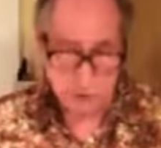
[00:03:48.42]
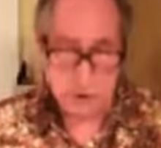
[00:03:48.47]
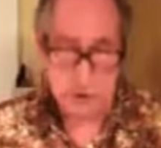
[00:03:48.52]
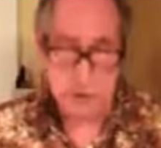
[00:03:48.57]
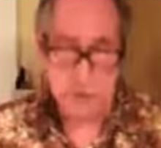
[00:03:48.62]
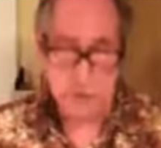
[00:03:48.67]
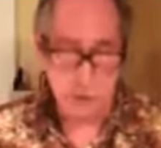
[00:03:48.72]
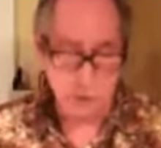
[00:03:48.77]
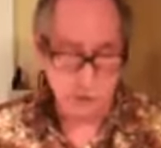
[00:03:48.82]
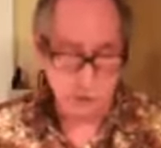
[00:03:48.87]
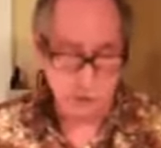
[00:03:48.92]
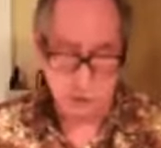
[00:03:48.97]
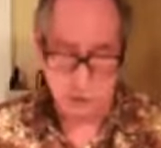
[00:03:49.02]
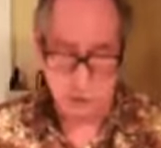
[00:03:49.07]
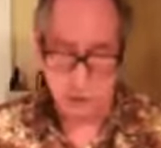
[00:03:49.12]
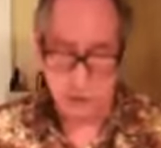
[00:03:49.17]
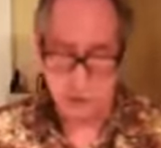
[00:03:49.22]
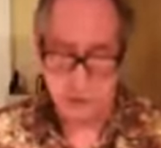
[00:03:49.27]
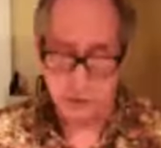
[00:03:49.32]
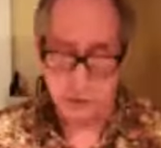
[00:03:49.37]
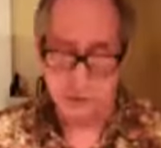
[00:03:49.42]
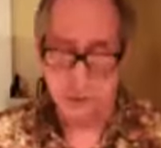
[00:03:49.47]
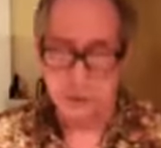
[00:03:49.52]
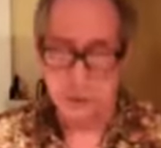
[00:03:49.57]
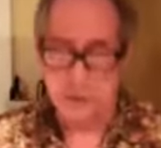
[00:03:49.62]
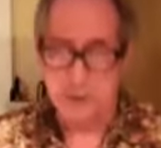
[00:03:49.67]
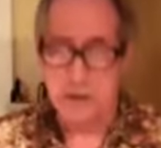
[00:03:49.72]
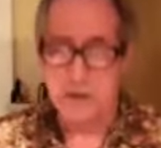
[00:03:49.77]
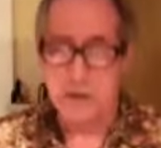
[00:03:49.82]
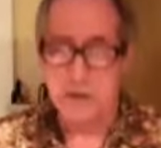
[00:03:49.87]
to have local sources that
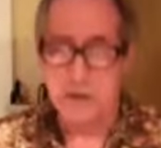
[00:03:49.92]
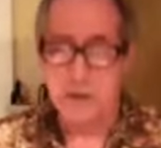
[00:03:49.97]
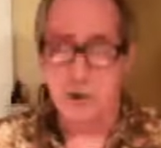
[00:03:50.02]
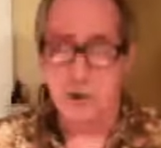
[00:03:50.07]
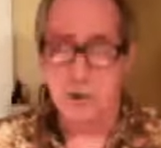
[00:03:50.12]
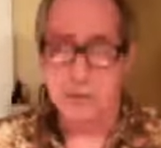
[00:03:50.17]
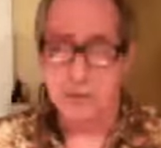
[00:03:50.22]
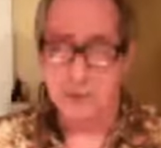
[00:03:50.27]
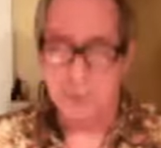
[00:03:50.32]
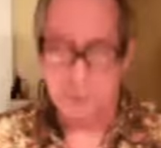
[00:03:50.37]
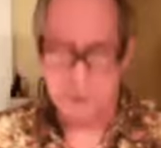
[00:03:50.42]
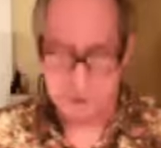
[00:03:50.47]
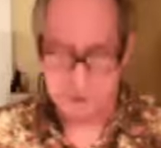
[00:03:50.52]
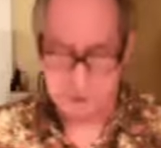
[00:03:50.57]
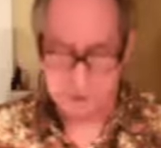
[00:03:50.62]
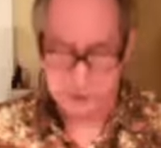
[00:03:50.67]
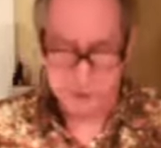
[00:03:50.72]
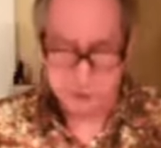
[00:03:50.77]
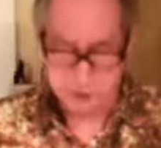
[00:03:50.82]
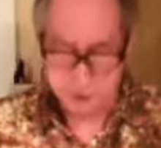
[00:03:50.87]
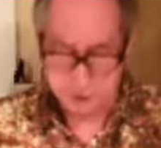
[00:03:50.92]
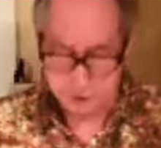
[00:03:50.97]
call me up when they get good